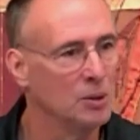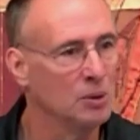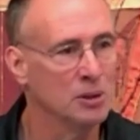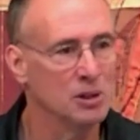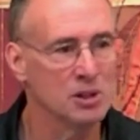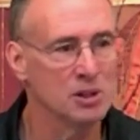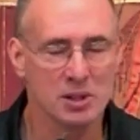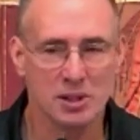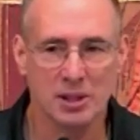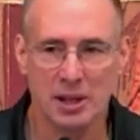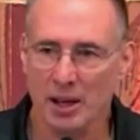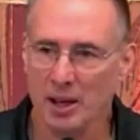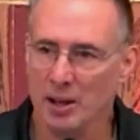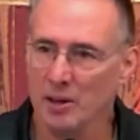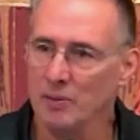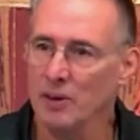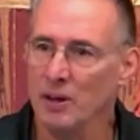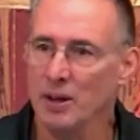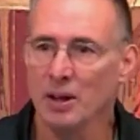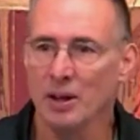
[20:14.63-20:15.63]
or
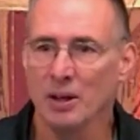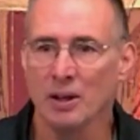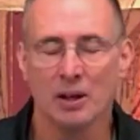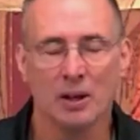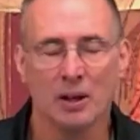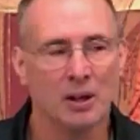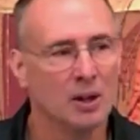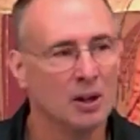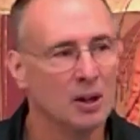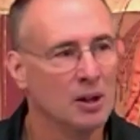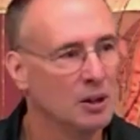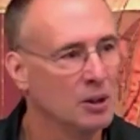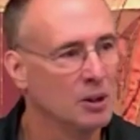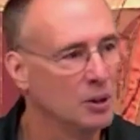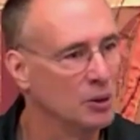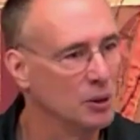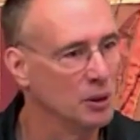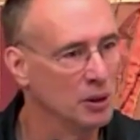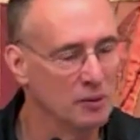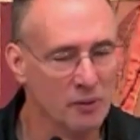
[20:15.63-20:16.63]
saving
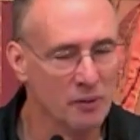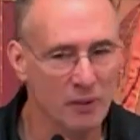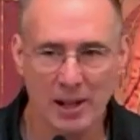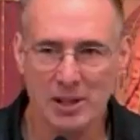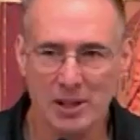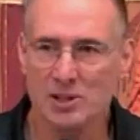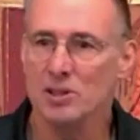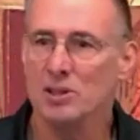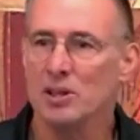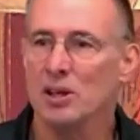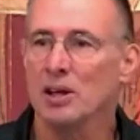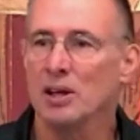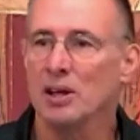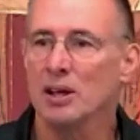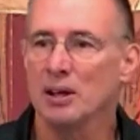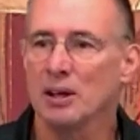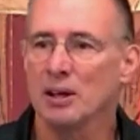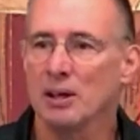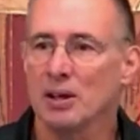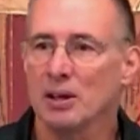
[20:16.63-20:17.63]
or
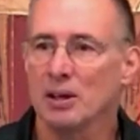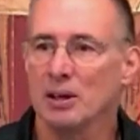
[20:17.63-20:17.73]
investing.